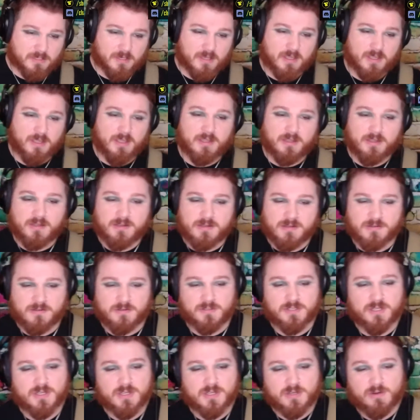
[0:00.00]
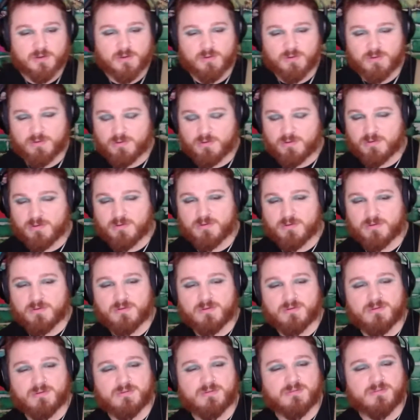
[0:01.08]
now.
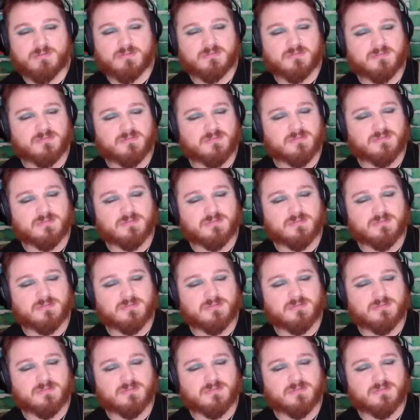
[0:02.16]
Oh,